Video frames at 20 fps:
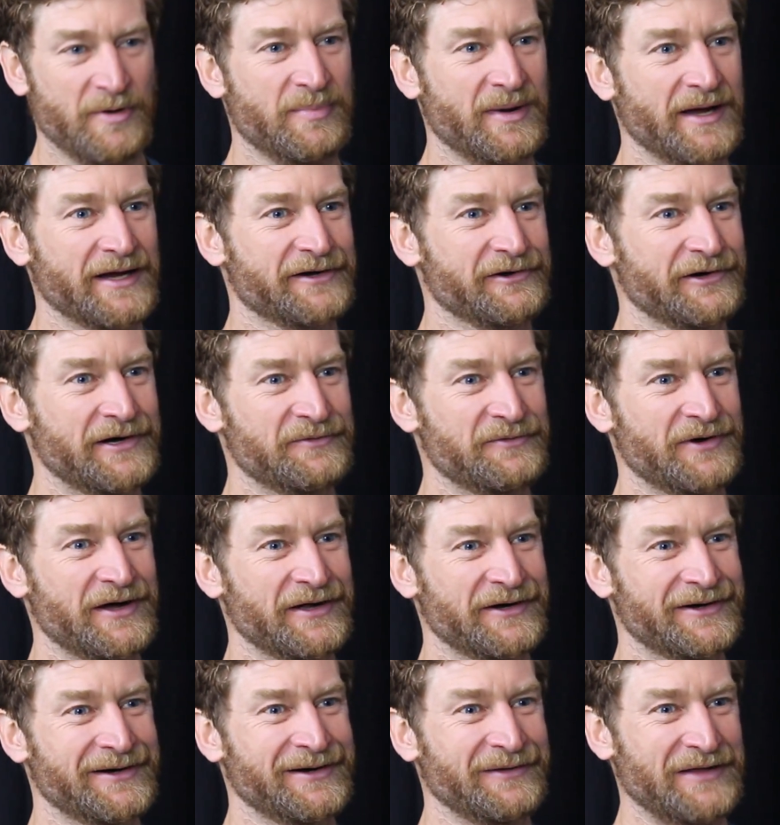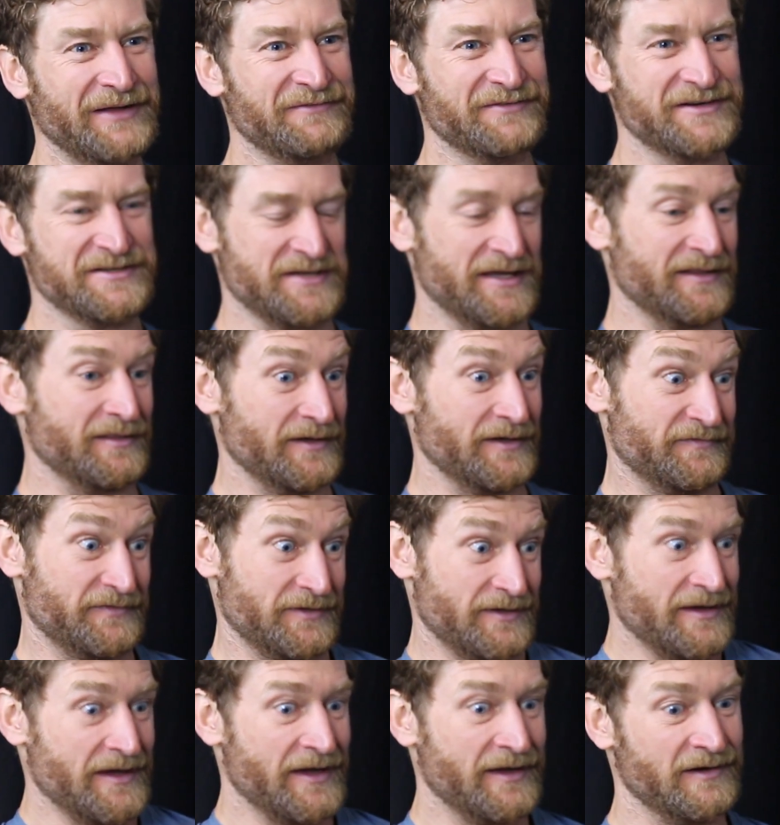biker, and runner. I'll never deadlift
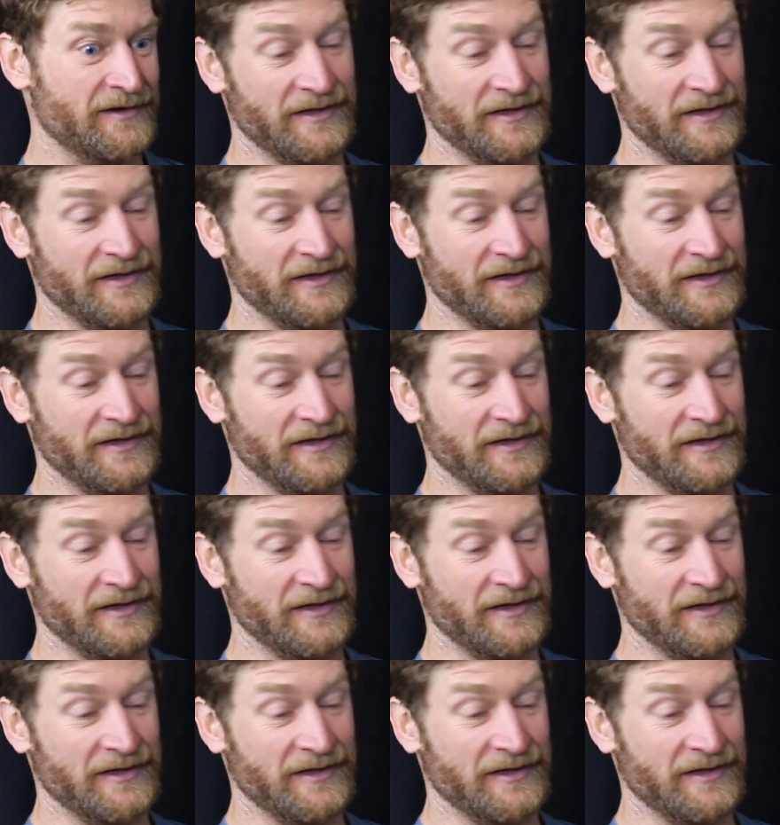again.